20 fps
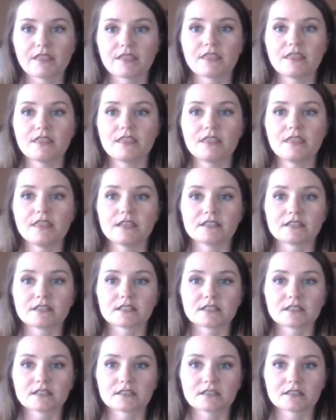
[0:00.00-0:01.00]

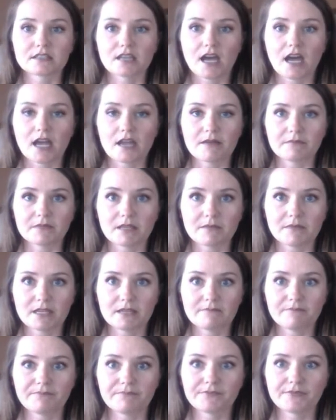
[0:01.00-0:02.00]
this time
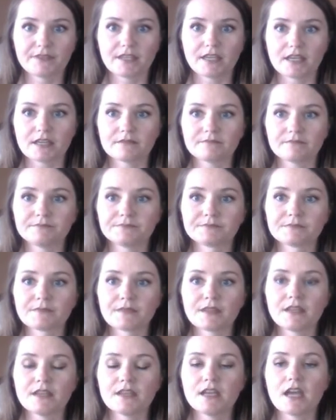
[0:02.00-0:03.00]
limit, okay?
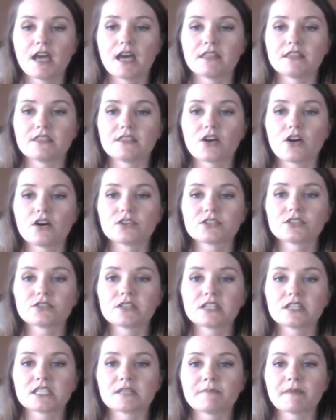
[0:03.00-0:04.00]
And then there also
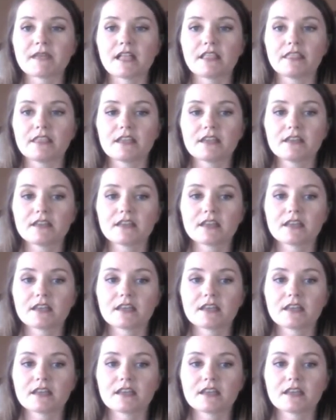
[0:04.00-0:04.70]
needs to be a link